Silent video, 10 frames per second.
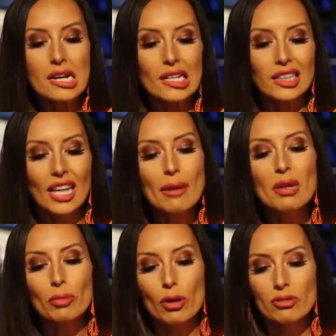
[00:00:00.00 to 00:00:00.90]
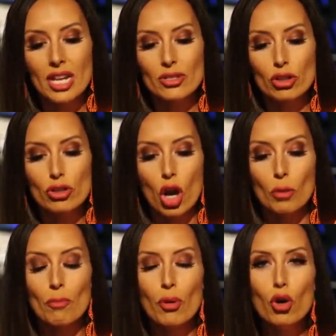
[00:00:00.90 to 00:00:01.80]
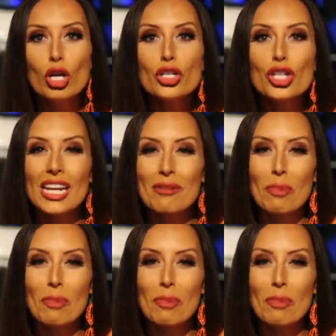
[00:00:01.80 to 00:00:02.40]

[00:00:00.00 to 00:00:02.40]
climate protesters are pushing